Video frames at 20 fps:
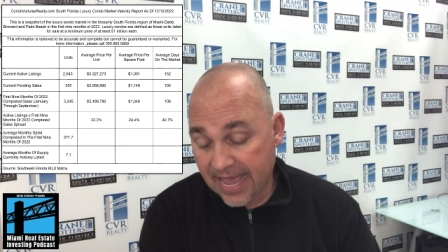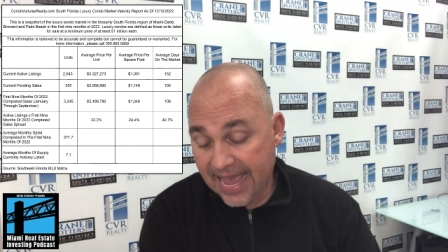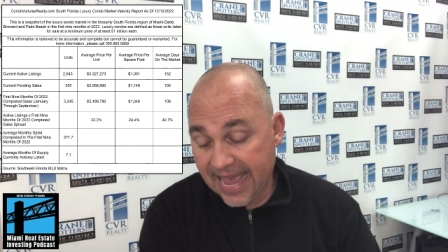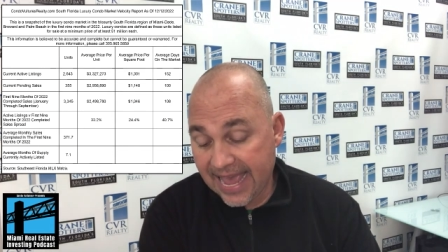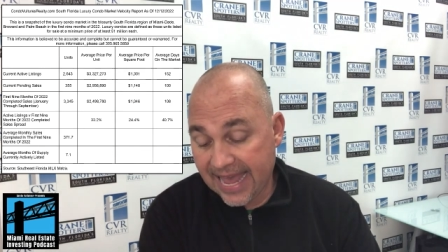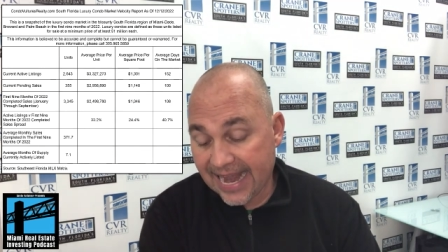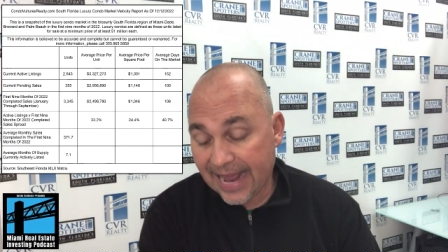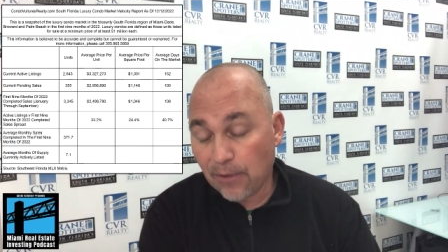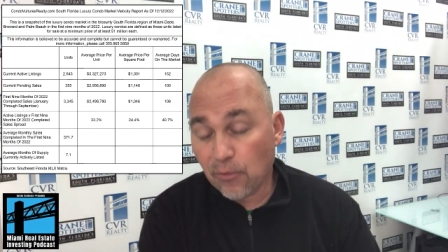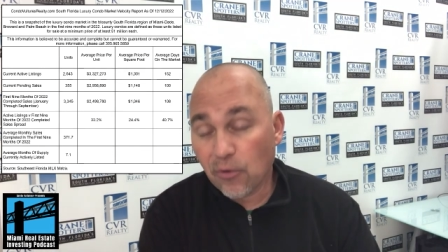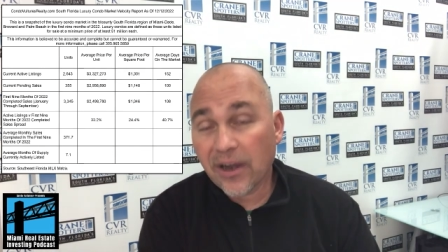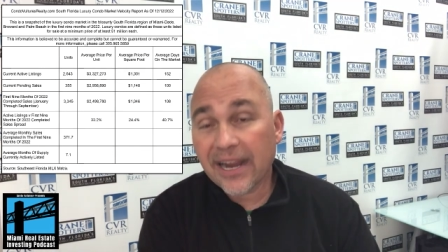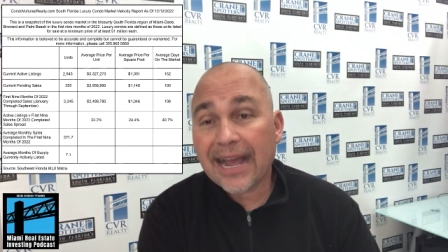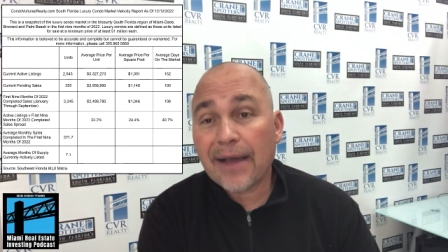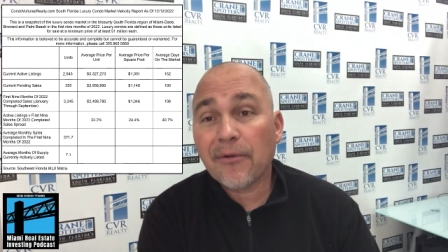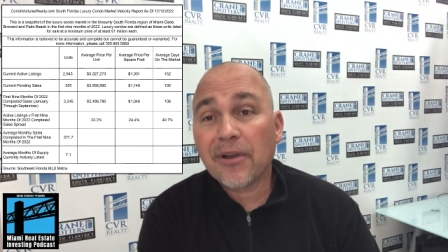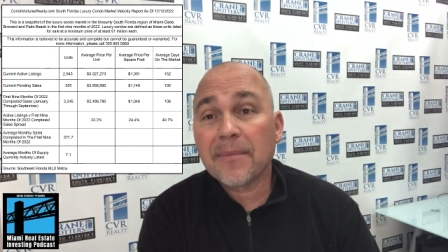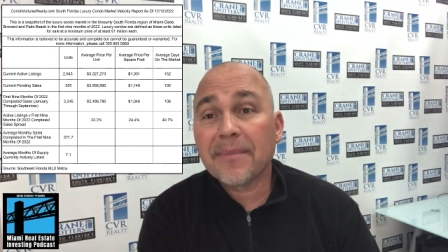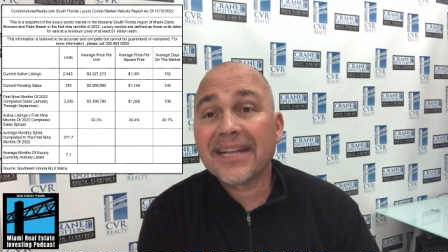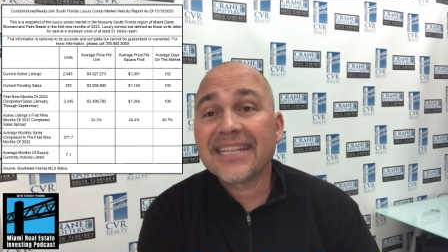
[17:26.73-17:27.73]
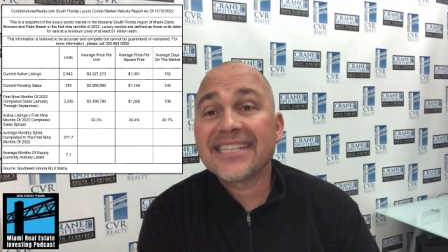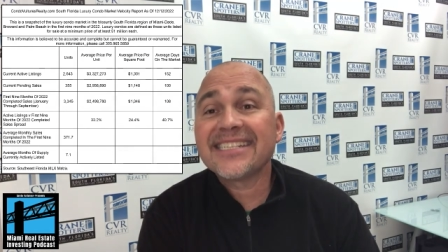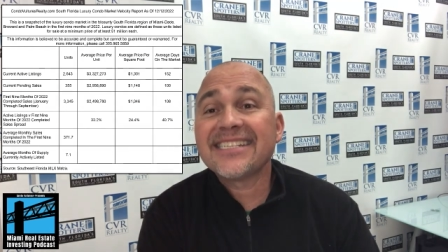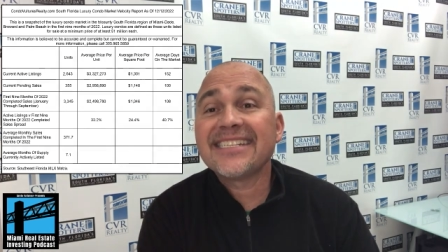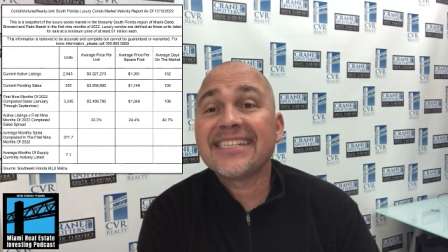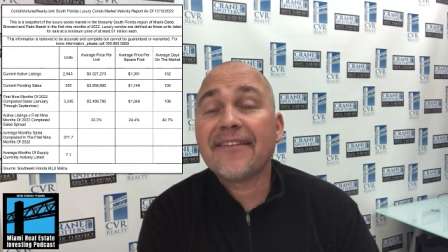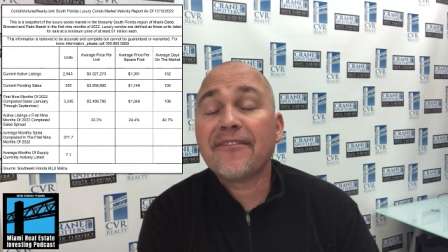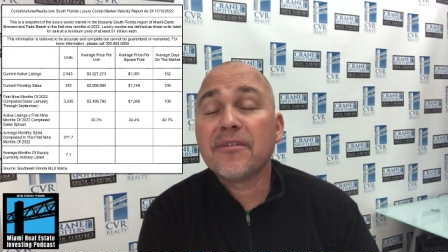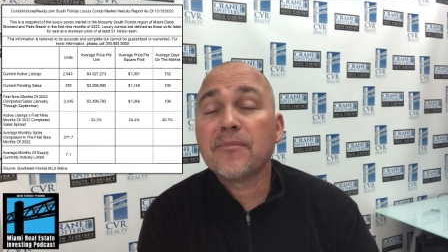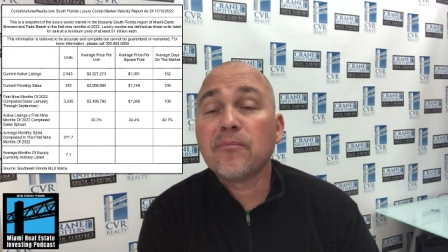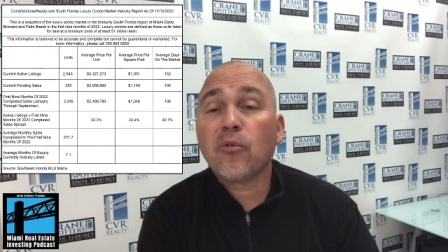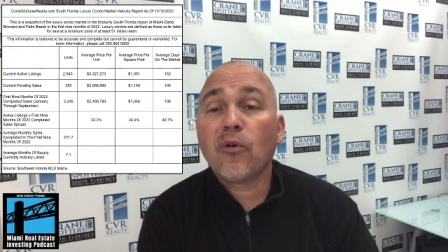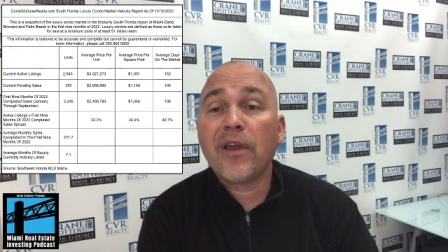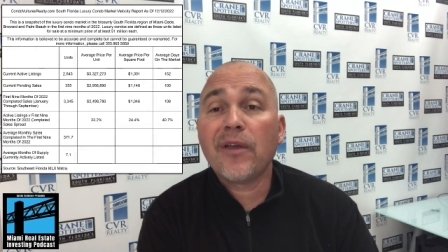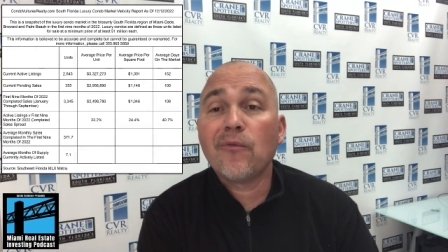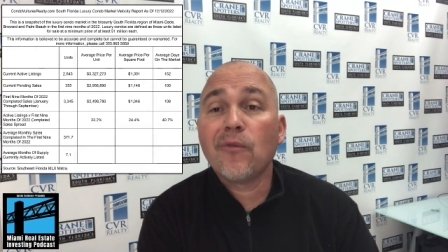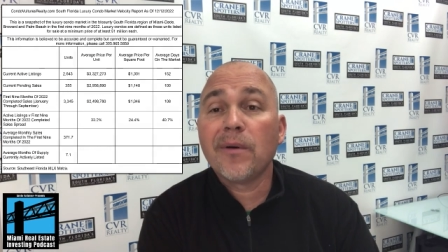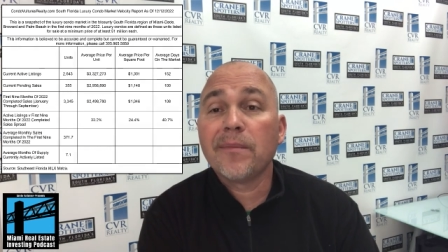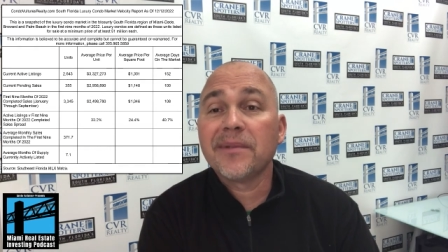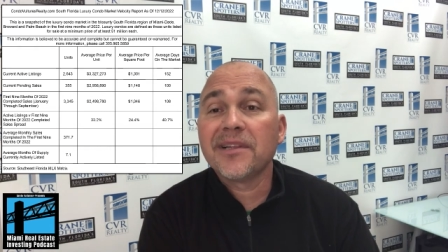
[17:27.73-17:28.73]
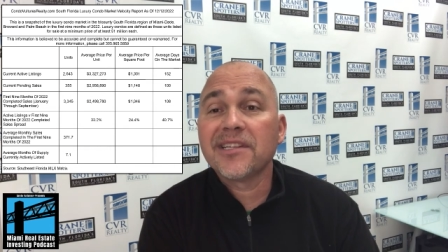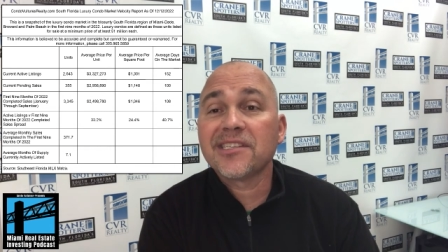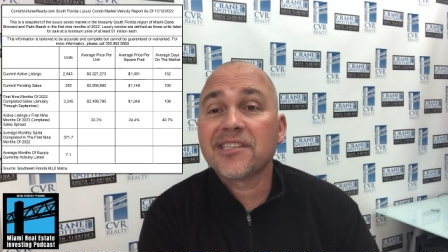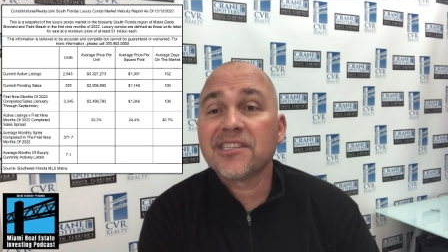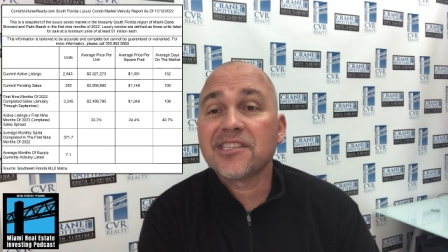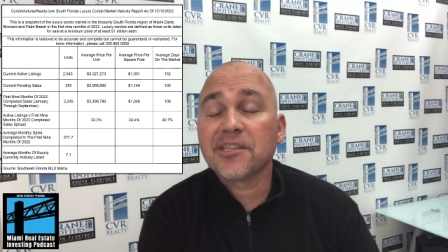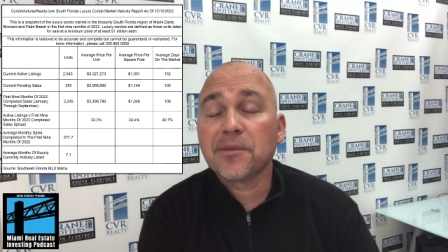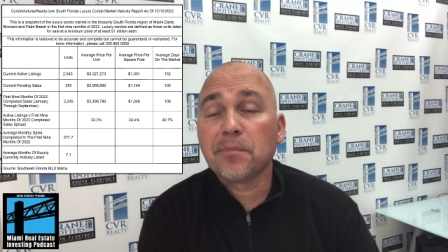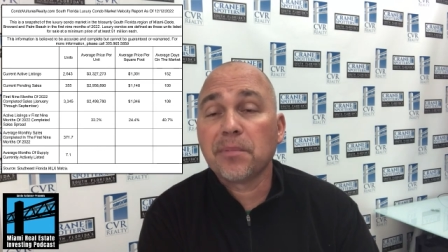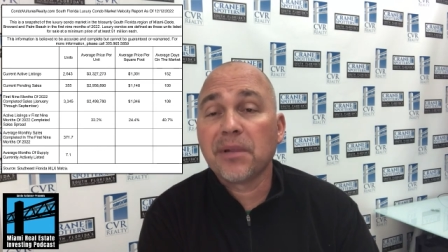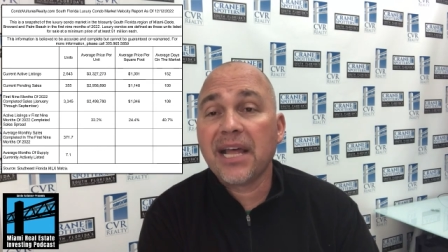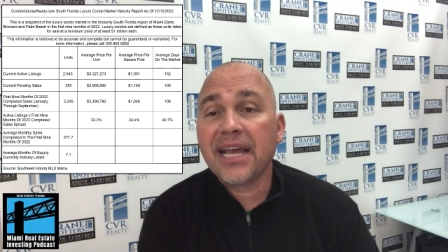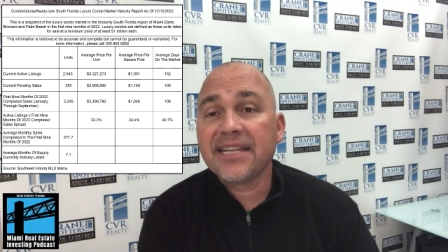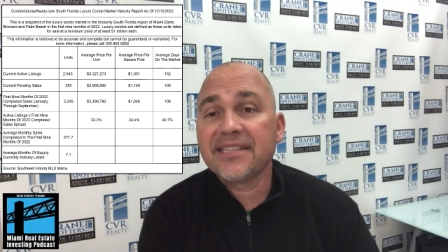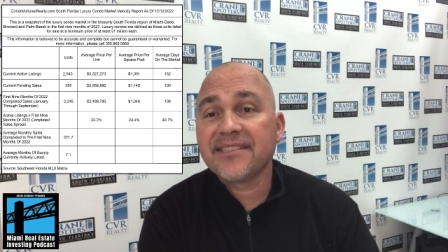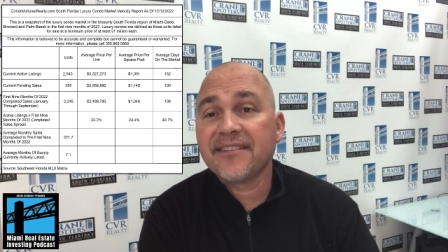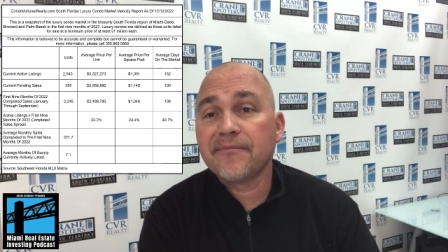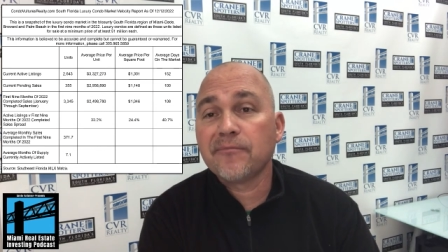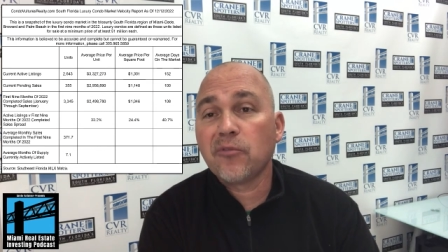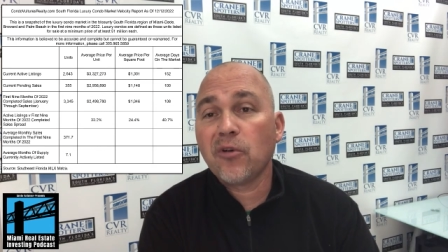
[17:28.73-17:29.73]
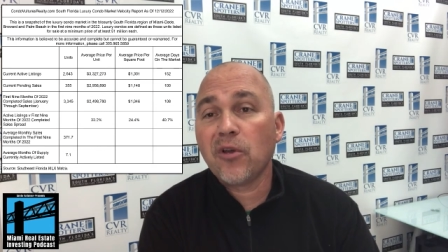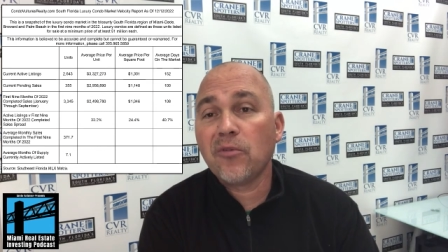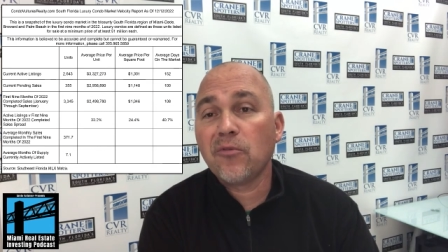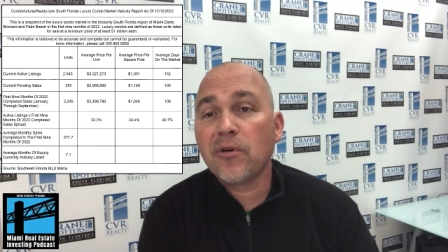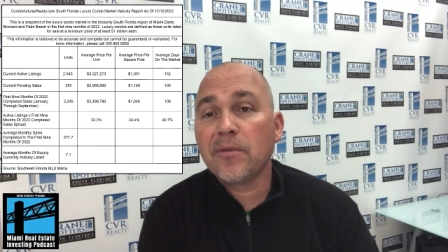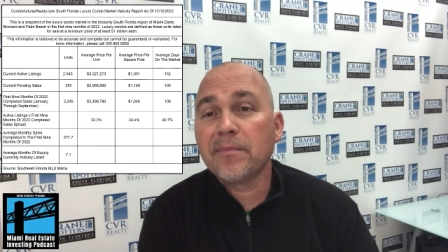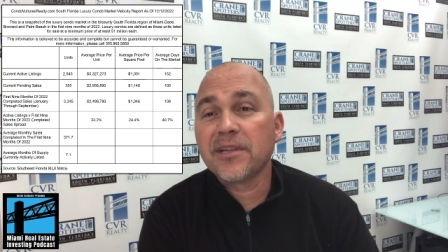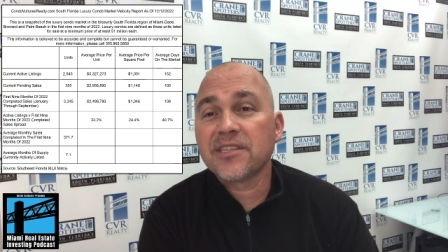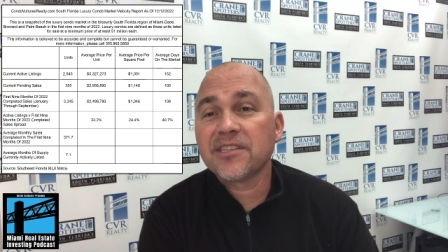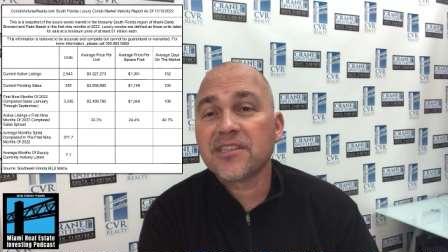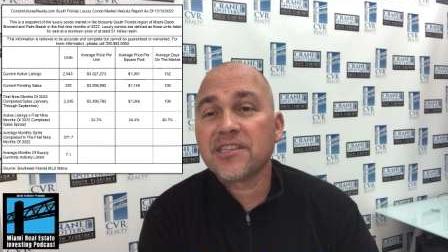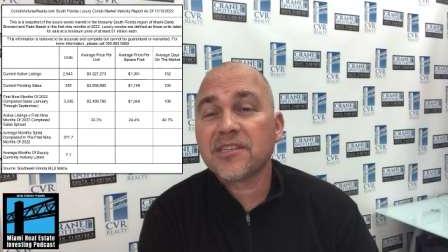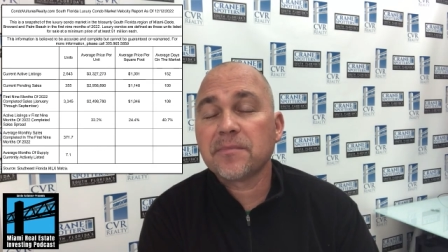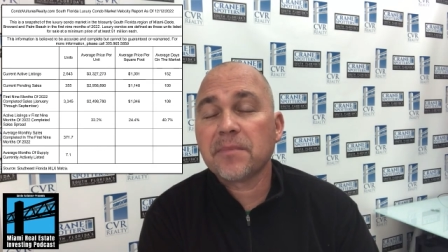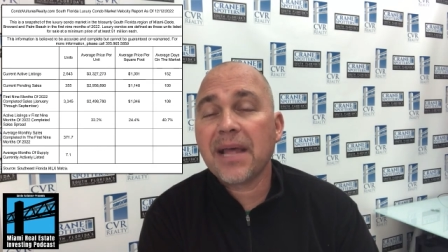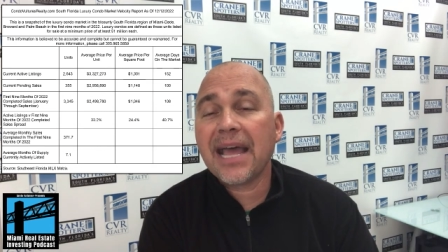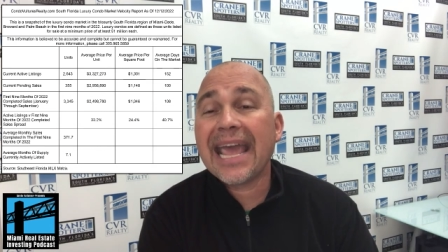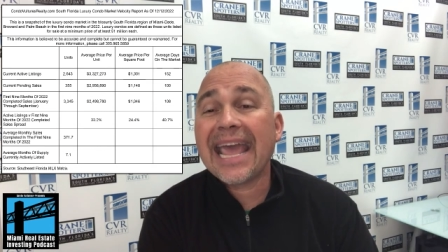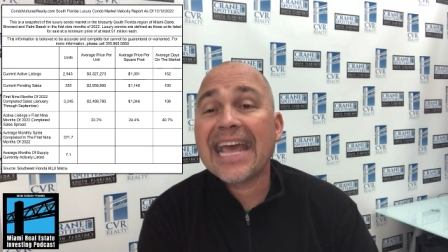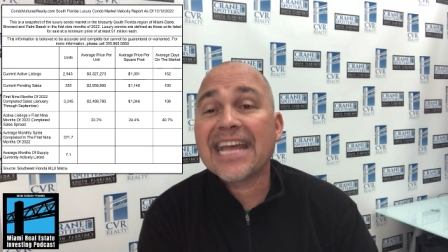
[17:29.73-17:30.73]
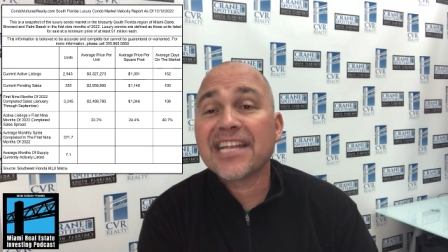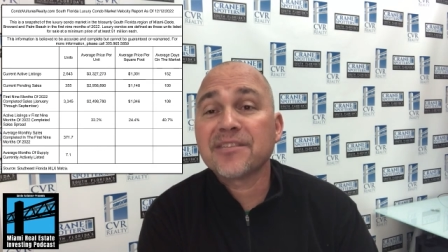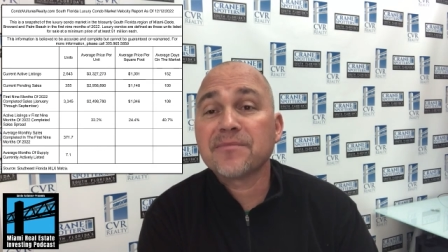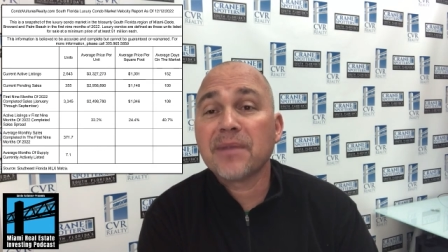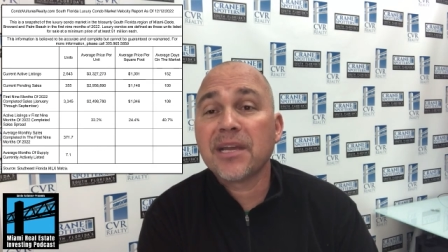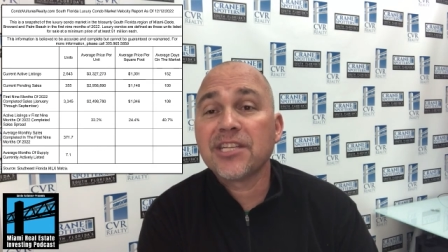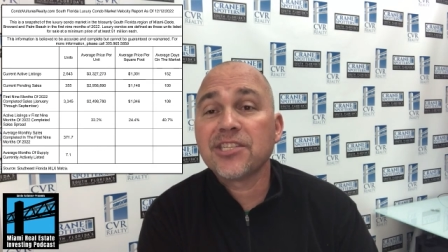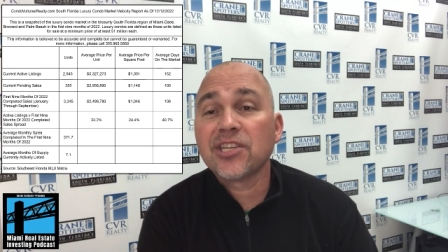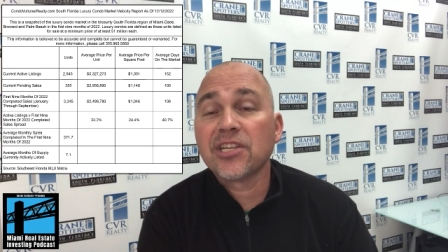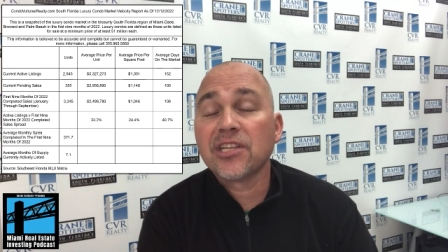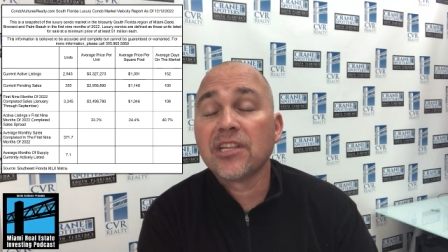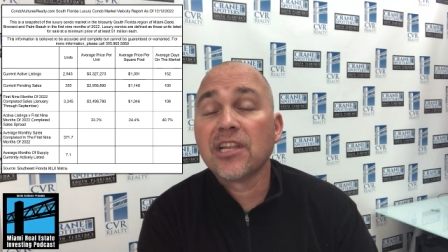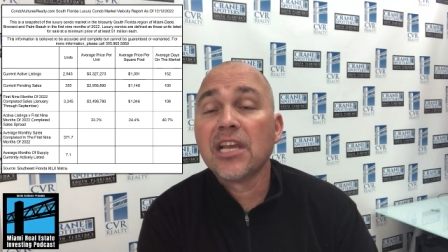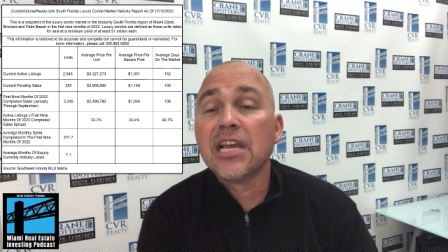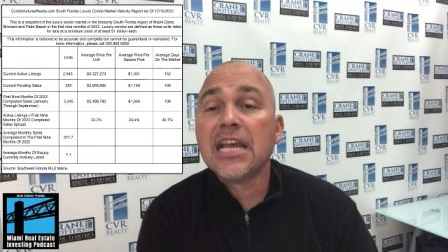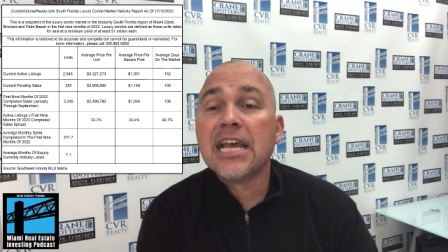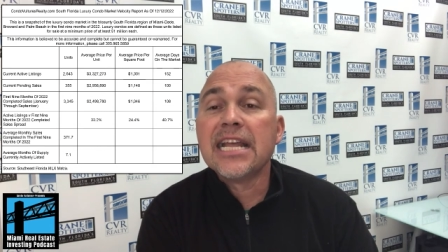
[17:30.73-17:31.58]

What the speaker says: And I work out with about 7.1 months of supply, 7.1 months of supply. As mentioned,